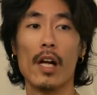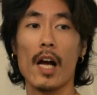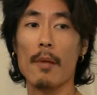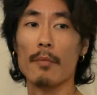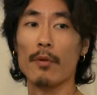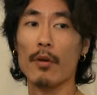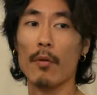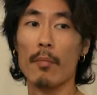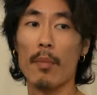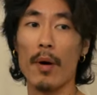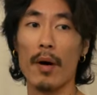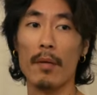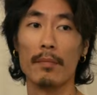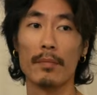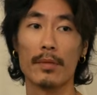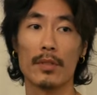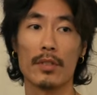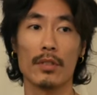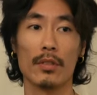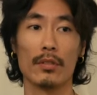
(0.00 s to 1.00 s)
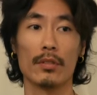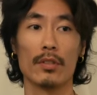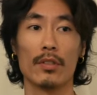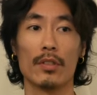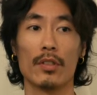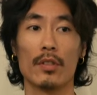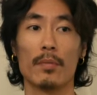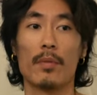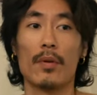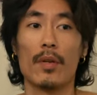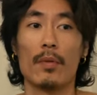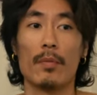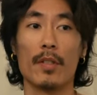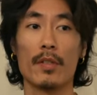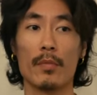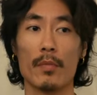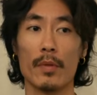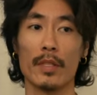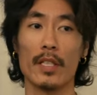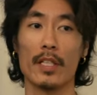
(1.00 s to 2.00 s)
I'm not pumped, so this is pretty
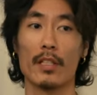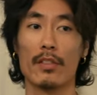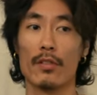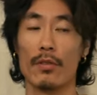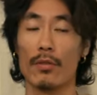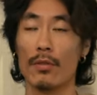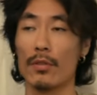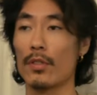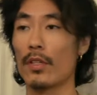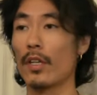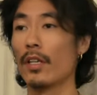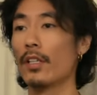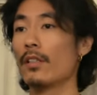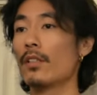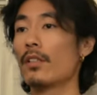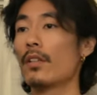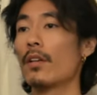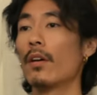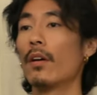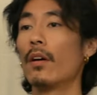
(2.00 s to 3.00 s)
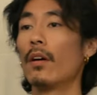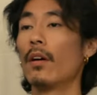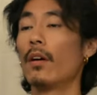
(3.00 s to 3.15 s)
much my natural size.